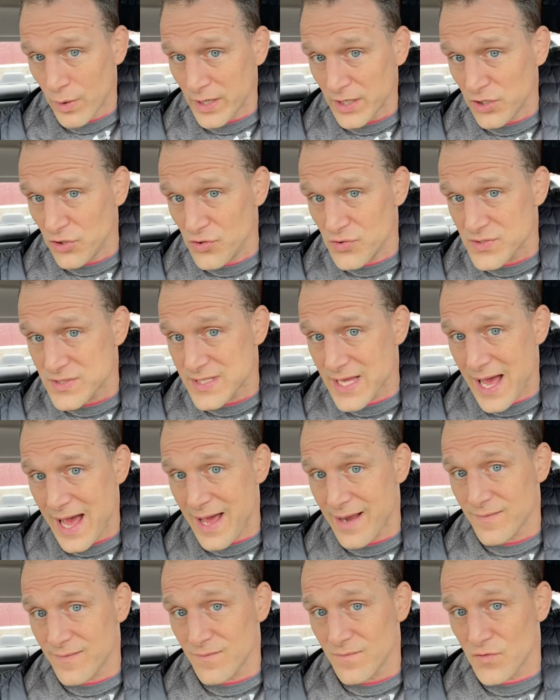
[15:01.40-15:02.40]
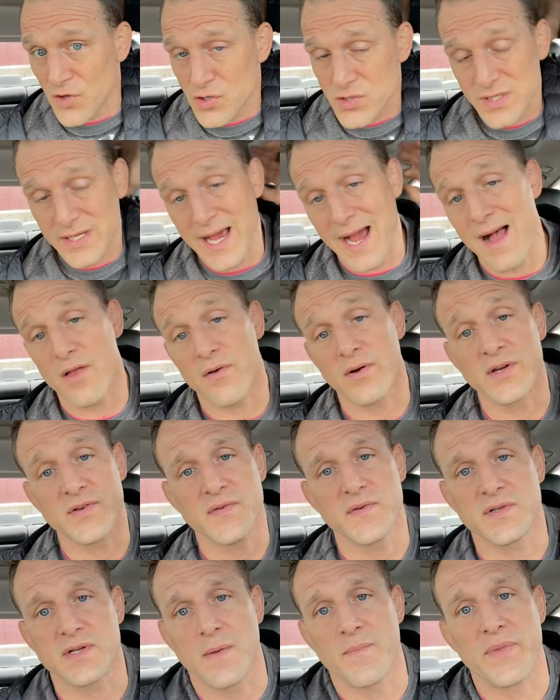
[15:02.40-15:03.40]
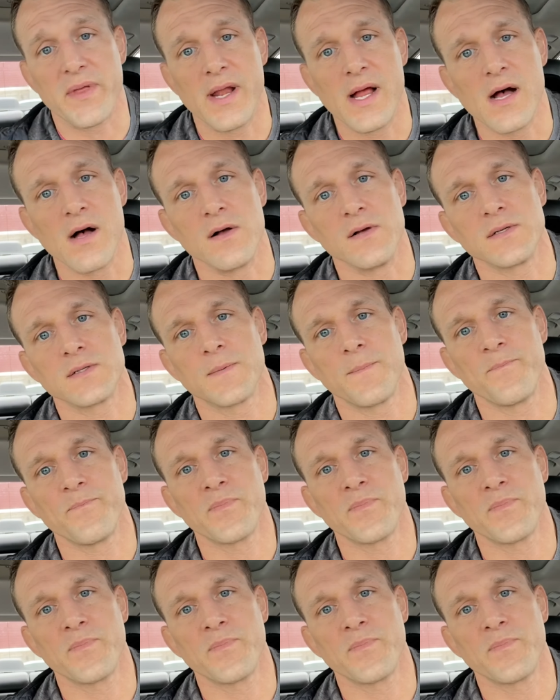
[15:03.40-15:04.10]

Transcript: to use that, those calories for something else.